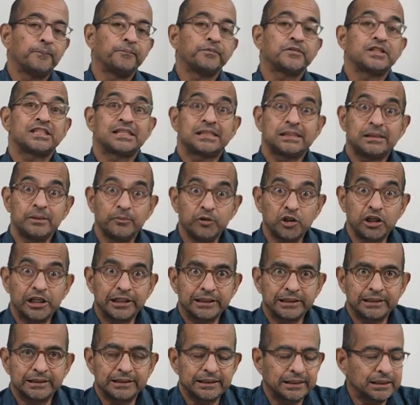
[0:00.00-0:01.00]

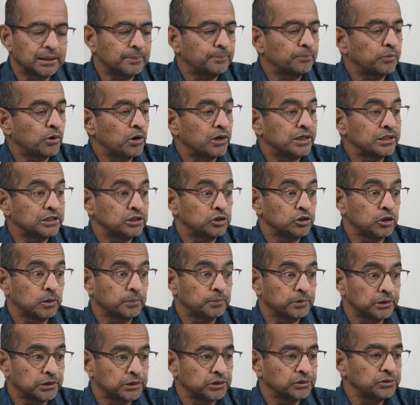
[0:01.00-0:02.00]
simulated data points you're
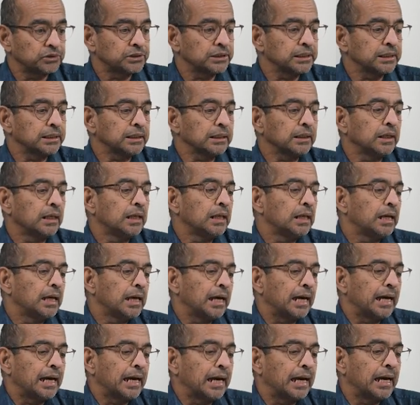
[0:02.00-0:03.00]
producing,
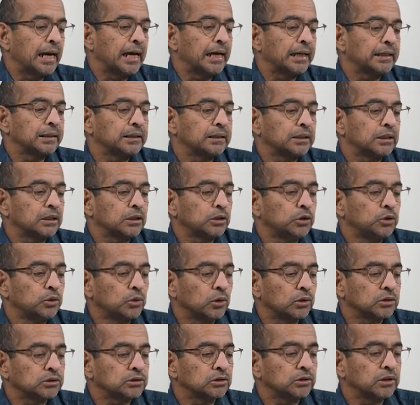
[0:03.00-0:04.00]
and you
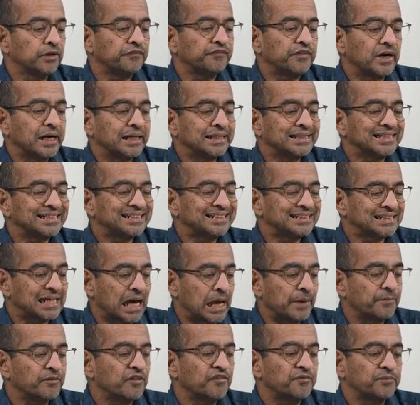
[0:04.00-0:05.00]
also define the
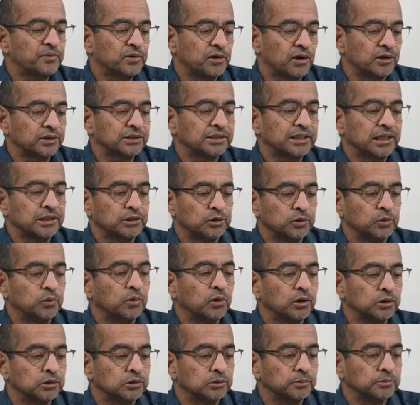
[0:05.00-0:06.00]
type of plot that you
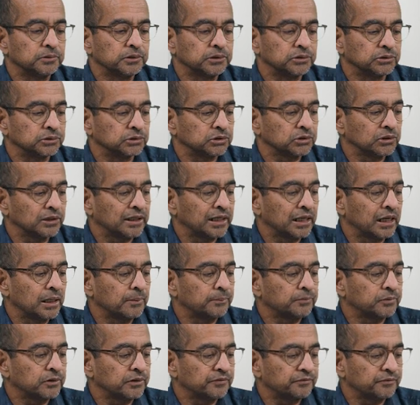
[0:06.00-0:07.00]
want to produce. So here
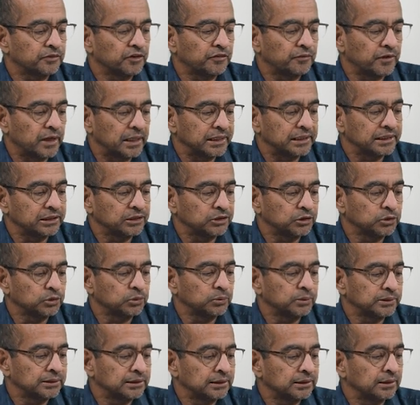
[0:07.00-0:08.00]
I'm providing you
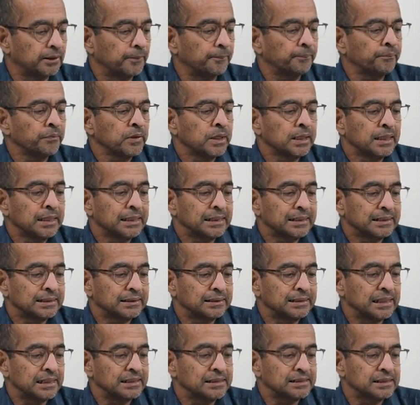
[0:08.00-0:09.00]
with a
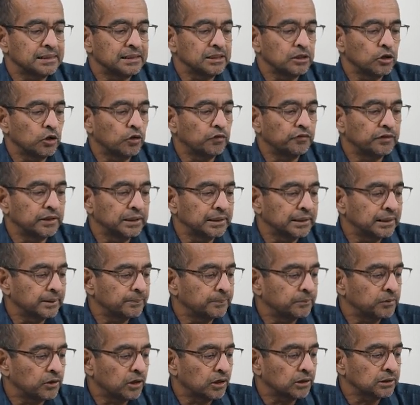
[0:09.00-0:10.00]
density overlay
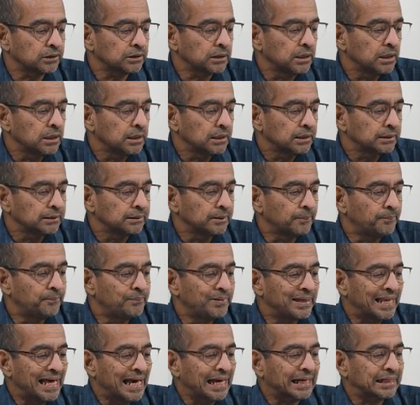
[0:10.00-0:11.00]
plot. The
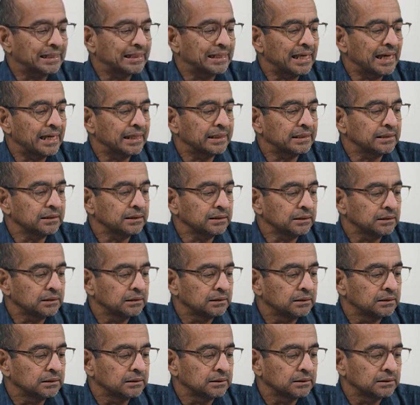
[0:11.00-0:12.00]
black line,
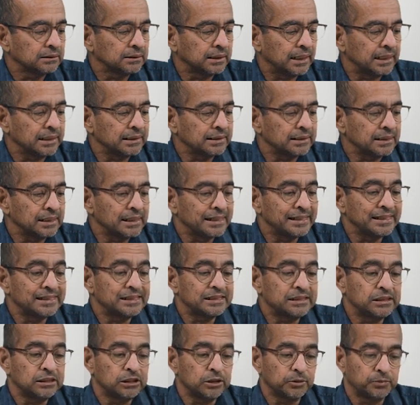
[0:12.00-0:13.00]
right,
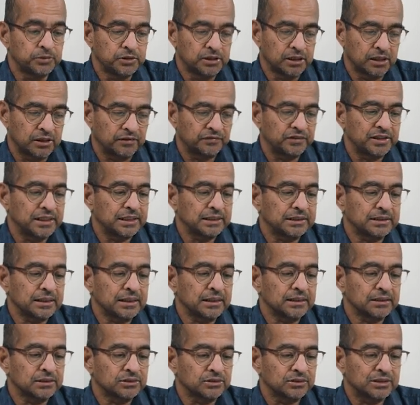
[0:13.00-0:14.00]
is the observed
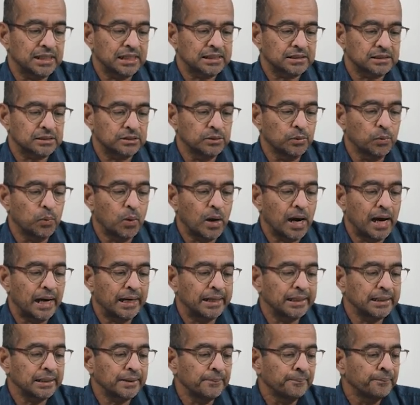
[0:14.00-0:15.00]
data, so that's the
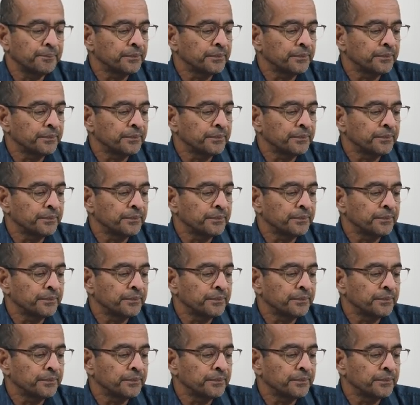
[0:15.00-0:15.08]
Y,